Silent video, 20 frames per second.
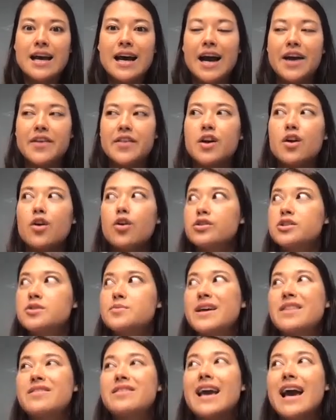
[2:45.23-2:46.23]
I think
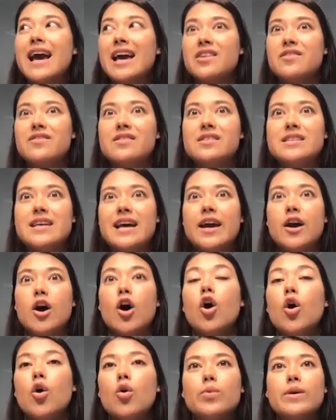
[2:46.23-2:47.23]
ultimately at the end of the day,
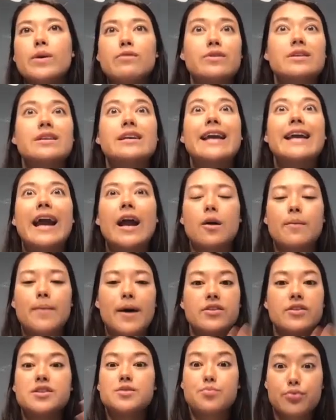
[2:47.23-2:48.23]
all we really care
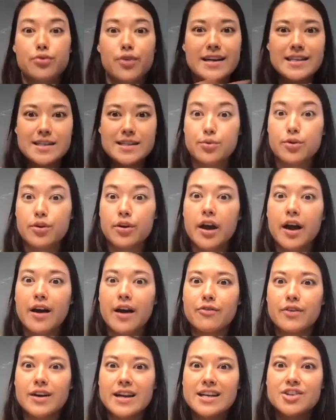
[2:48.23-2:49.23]
about is price per
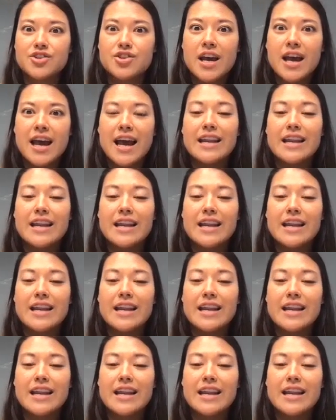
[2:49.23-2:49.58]
coverage.